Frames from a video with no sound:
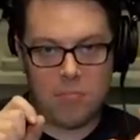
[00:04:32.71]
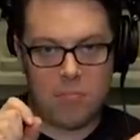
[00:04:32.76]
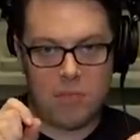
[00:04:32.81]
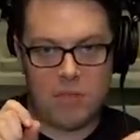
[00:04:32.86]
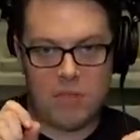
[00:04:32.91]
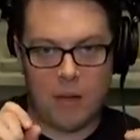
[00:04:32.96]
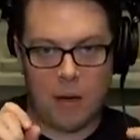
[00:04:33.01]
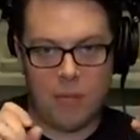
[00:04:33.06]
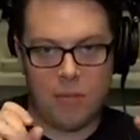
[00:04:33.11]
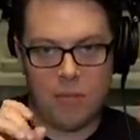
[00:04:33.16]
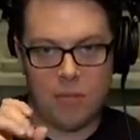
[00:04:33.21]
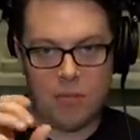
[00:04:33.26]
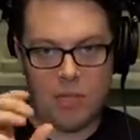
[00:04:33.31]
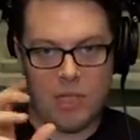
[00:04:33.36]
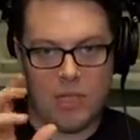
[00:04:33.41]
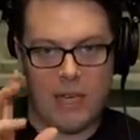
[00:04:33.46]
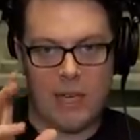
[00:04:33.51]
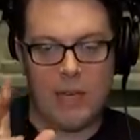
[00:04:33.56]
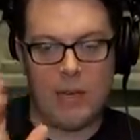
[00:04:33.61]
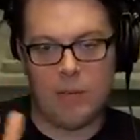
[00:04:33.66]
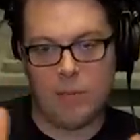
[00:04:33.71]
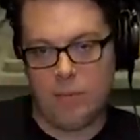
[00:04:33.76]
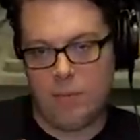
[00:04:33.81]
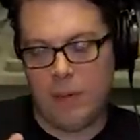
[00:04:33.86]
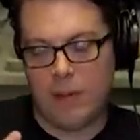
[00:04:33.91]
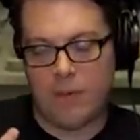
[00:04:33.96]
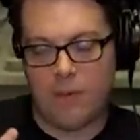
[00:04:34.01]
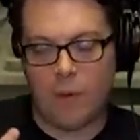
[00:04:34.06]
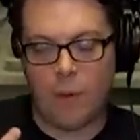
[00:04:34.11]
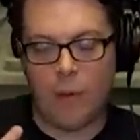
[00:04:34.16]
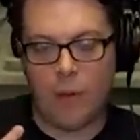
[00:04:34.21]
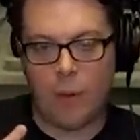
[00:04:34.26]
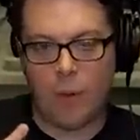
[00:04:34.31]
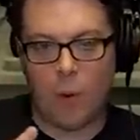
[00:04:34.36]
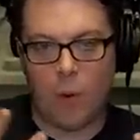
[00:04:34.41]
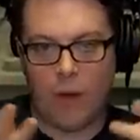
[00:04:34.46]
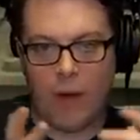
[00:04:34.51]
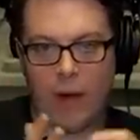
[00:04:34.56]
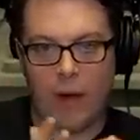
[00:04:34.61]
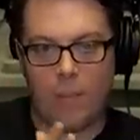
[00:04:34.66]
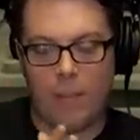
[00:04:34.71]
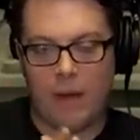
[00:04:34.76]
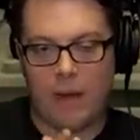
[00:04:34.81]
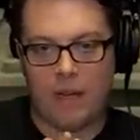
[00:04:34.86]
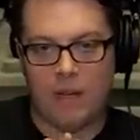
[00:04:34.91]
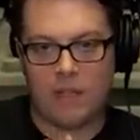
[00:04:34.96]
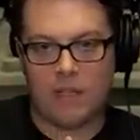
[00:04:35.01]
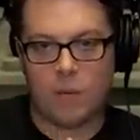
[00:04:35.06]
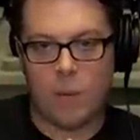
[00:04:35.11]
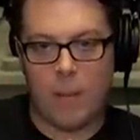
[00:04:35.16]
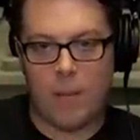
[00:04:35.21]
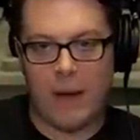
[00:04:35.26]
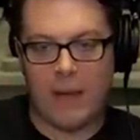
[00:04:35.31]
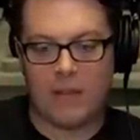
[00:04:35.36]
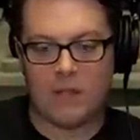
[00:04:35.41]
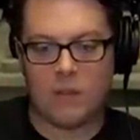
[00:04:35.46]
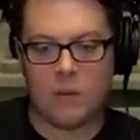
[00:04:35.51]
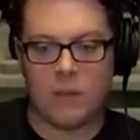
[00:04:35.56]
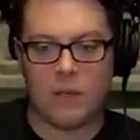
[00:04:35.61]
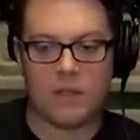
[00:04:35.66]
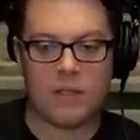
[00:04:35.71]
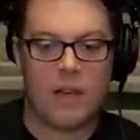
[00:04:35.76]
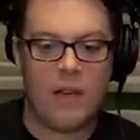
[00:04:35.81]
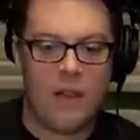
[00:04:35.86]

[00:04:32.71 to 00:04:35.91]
Mick Foley rolling out of bed in his sweatpants and doing this.